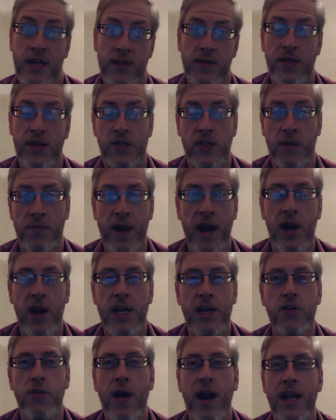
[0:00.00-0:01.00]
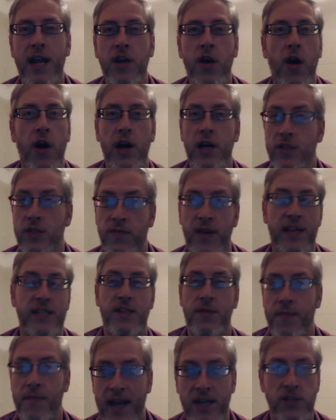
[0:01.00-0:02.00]
at least American credit cards,
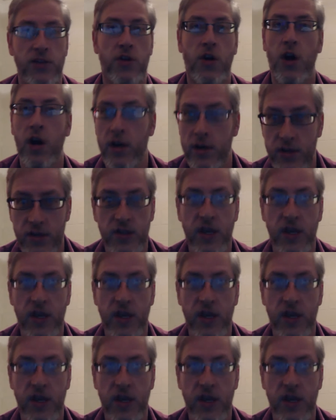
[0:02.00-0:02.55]
Visa, MasterCard,